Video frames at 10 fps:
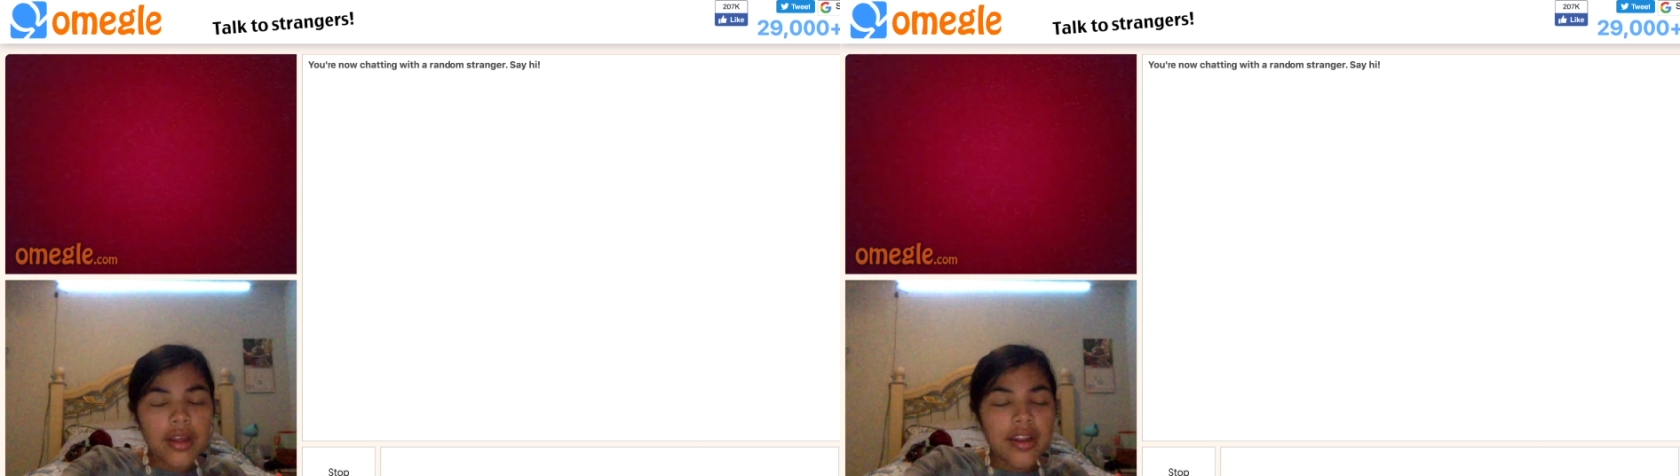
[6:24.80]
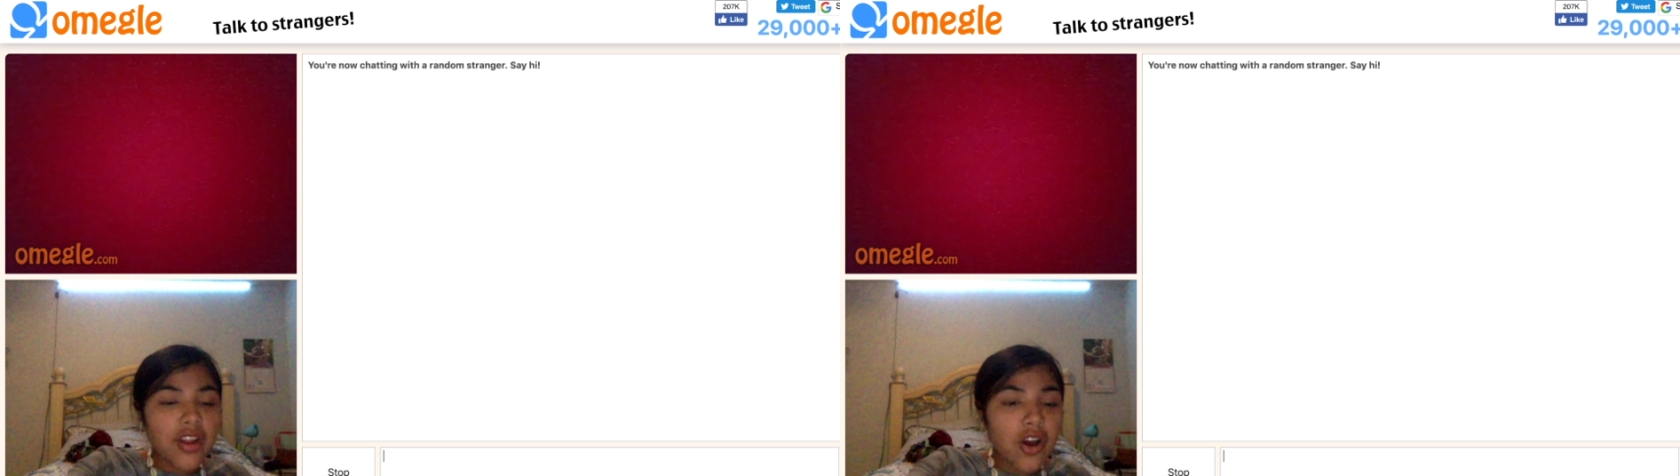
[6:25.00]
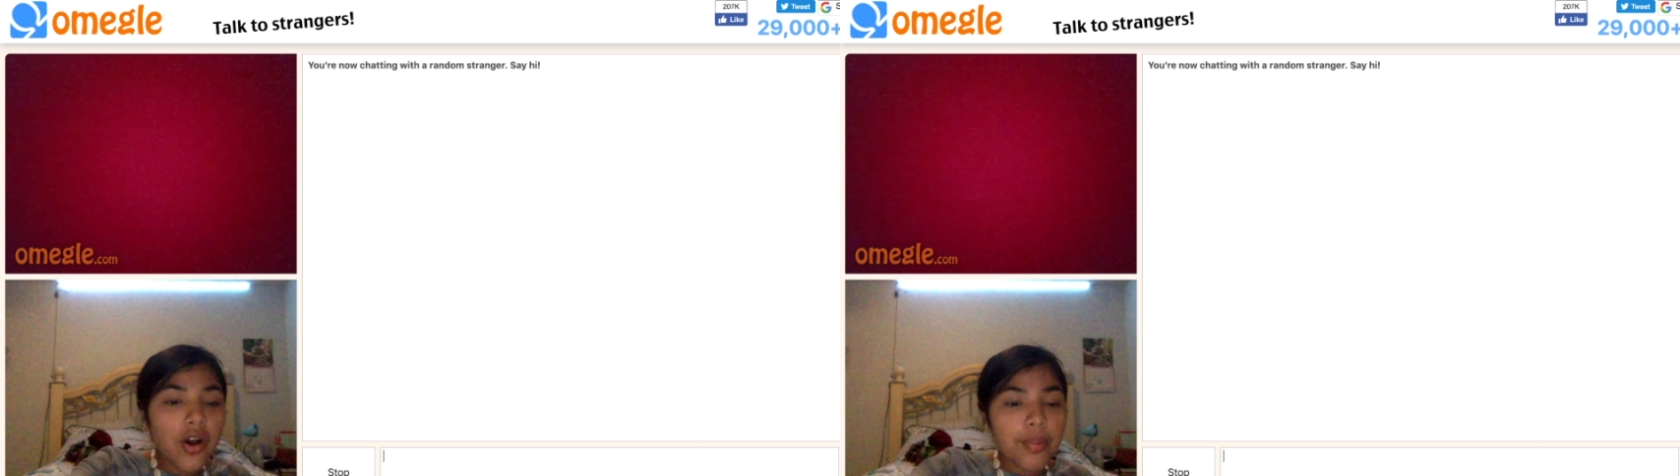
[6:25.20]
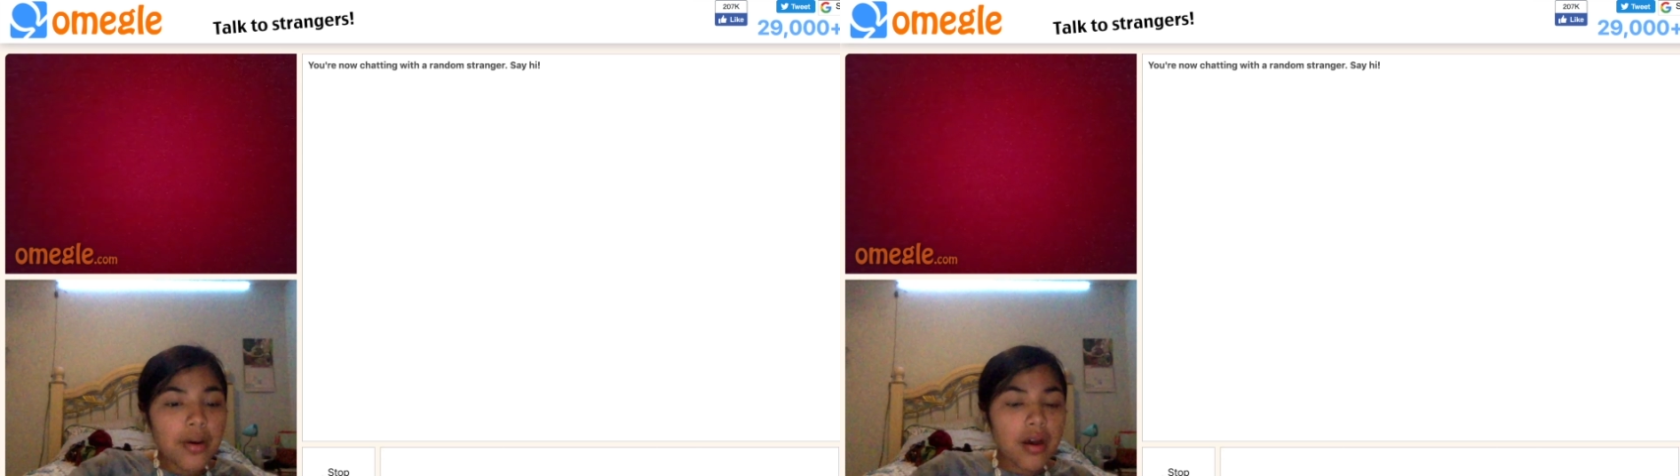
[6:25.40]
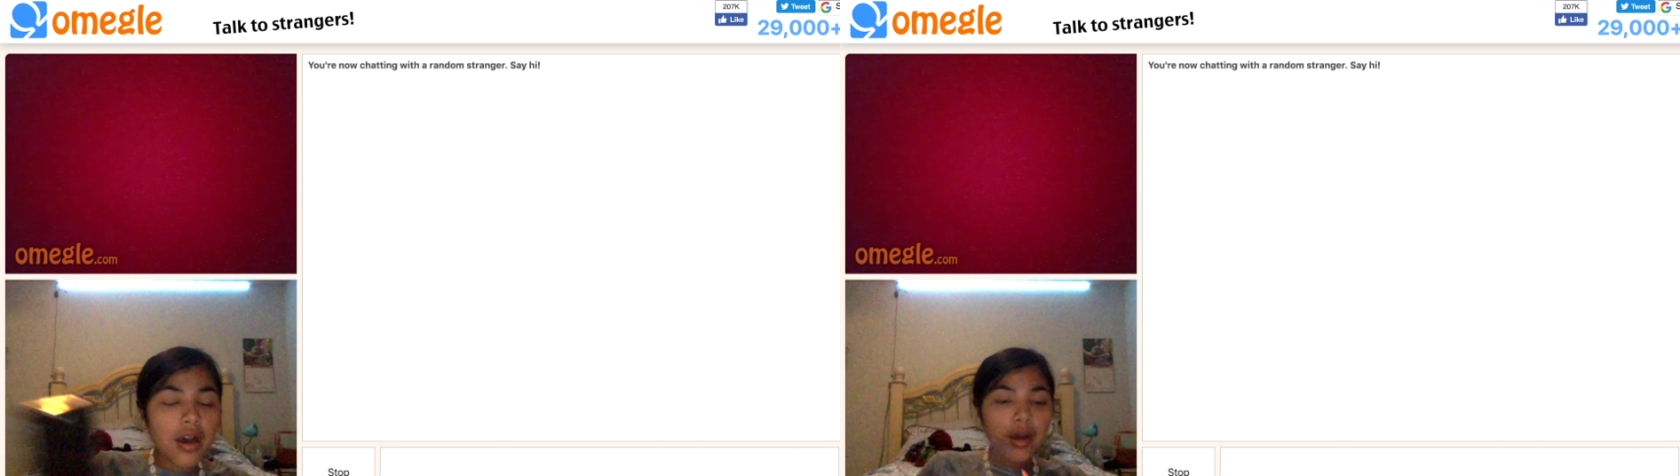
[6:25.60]
No, but,
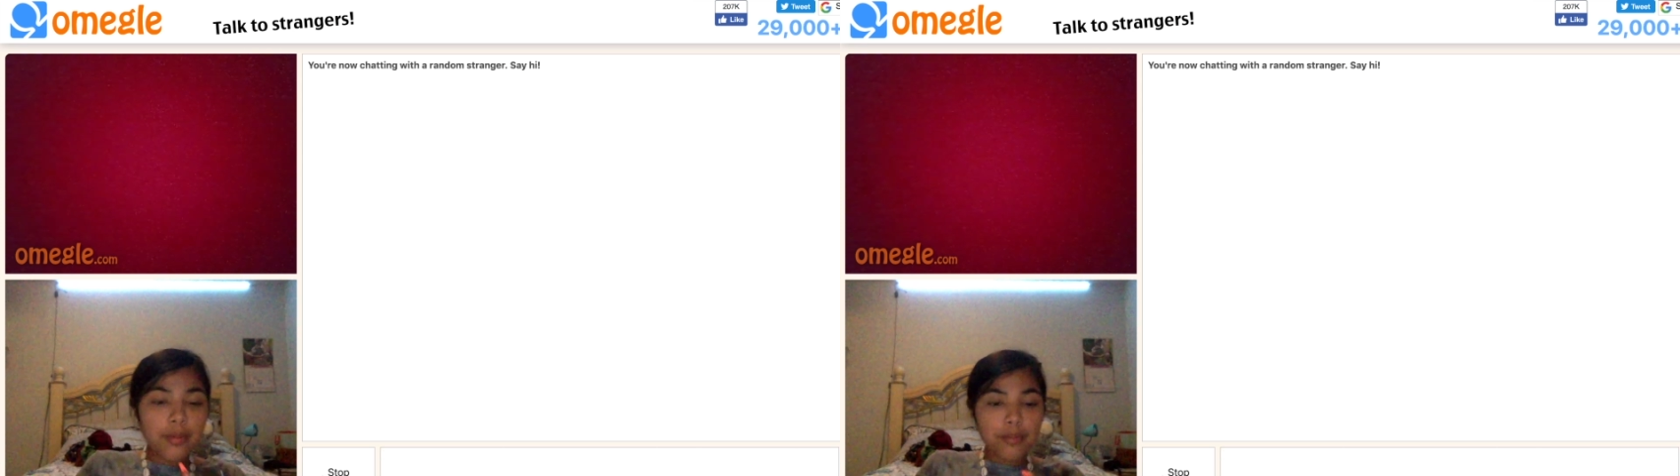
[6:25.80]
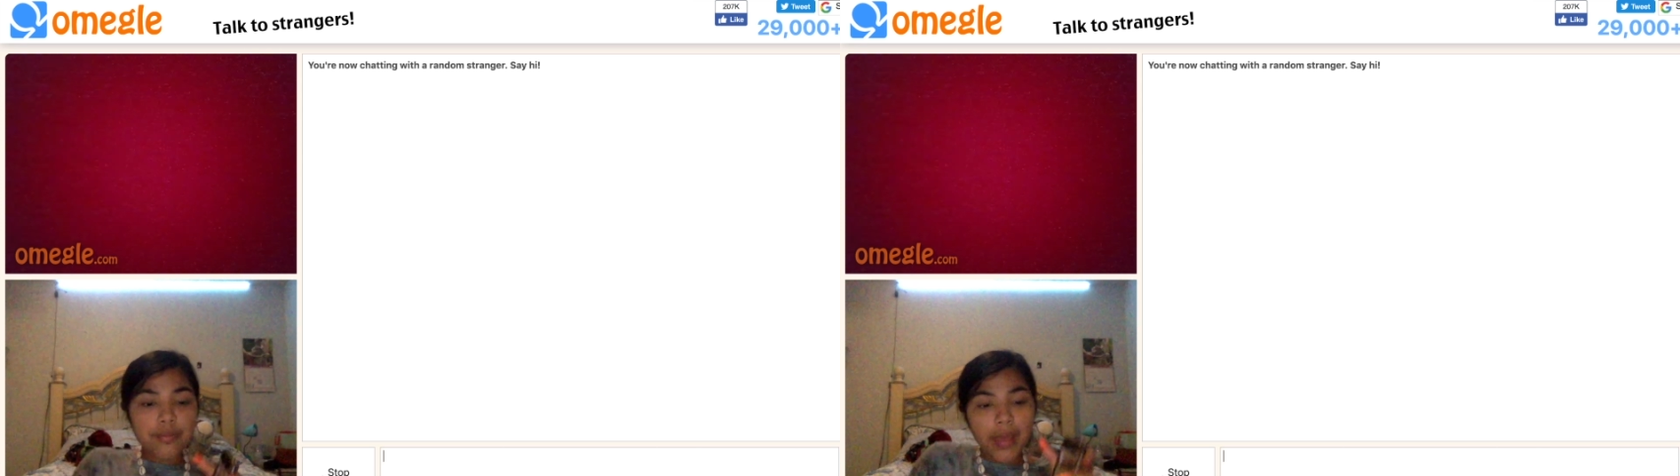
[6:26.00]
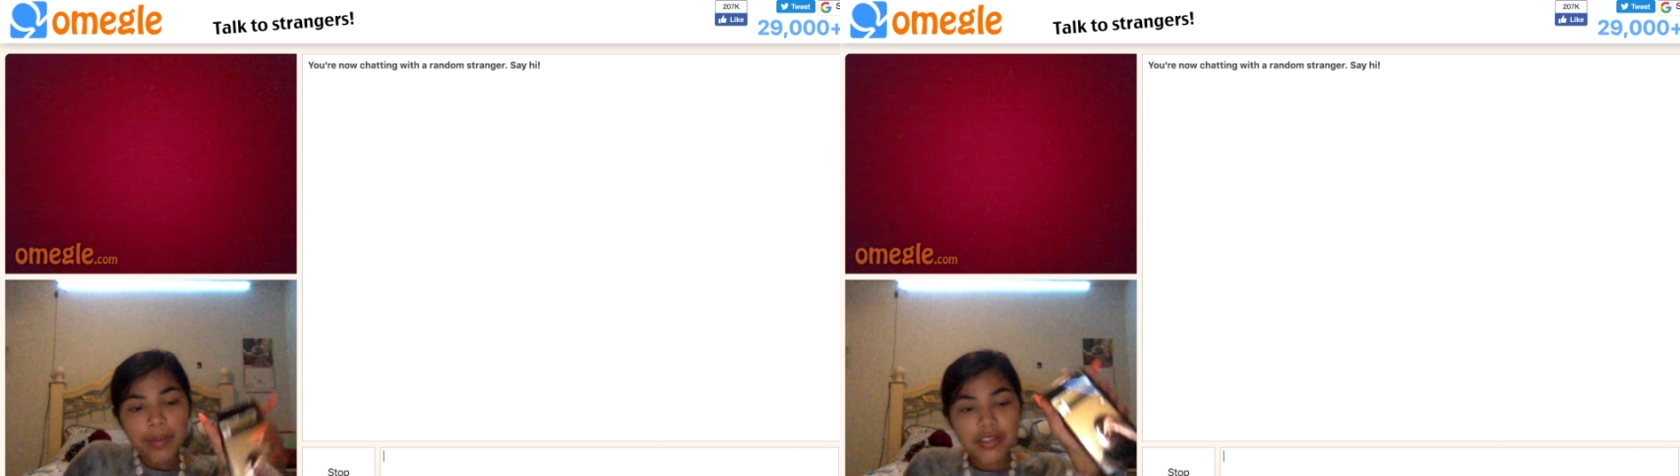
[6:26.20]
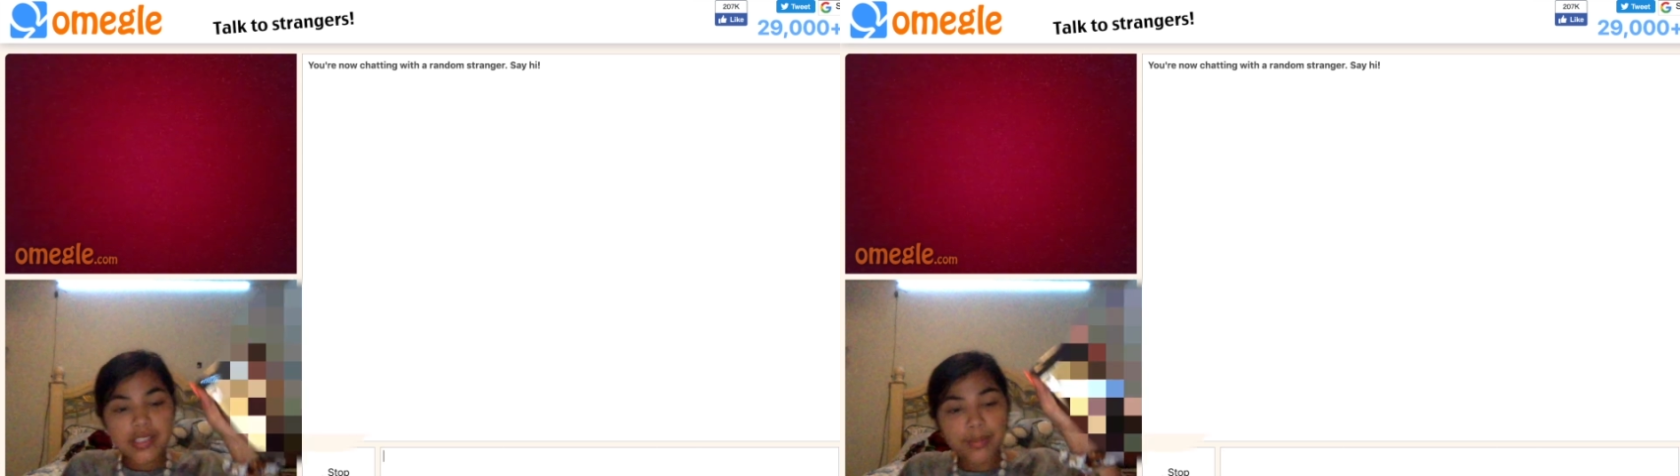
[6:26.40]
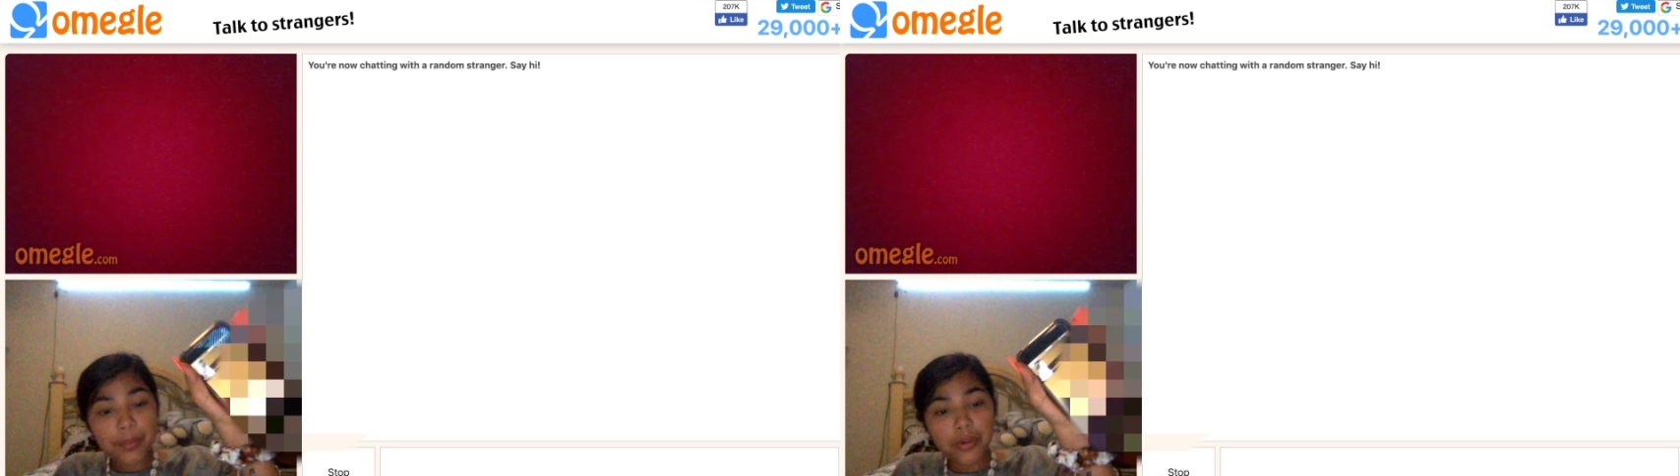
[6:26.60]
maybe you see my
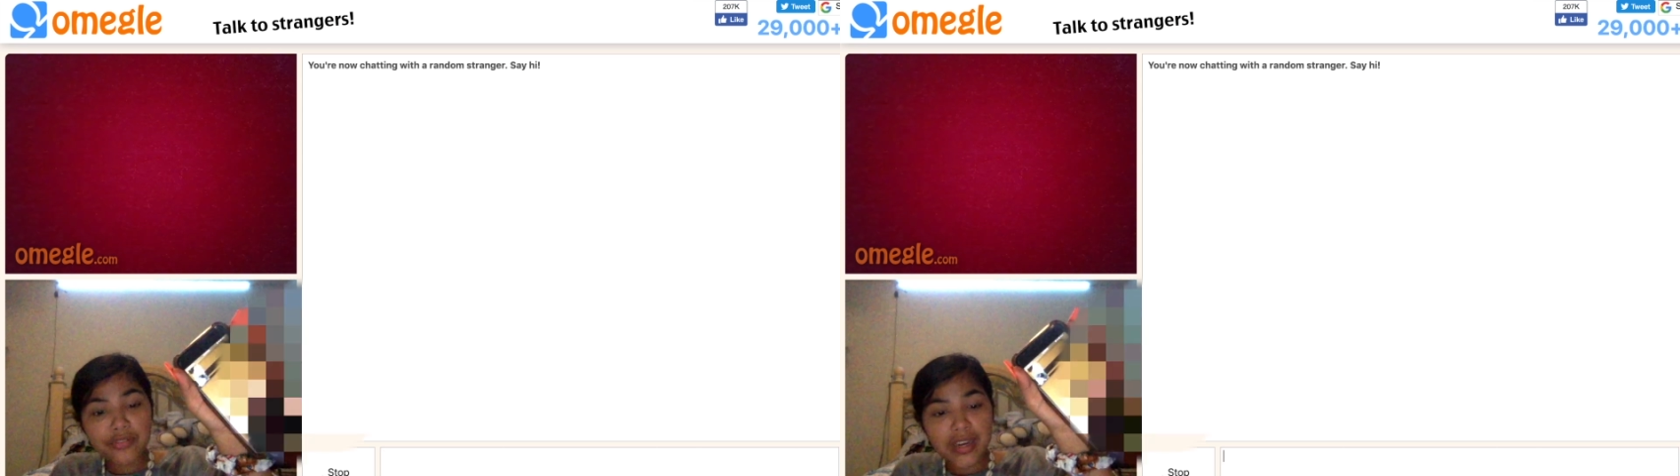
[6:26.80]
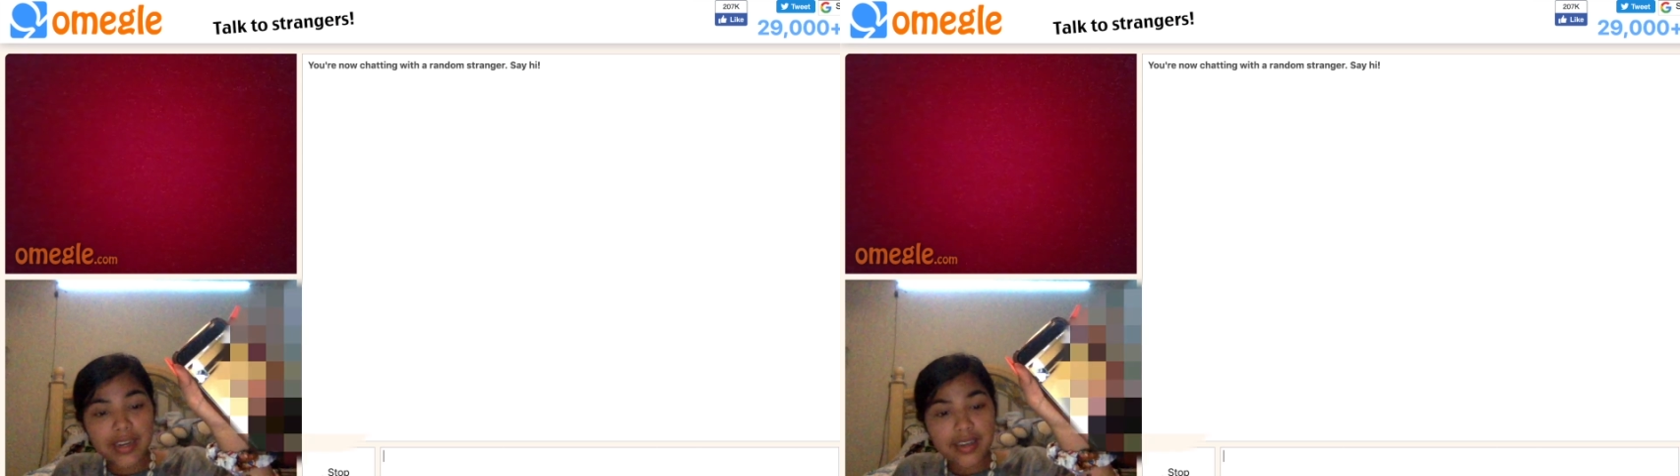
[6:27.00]
boyfriend.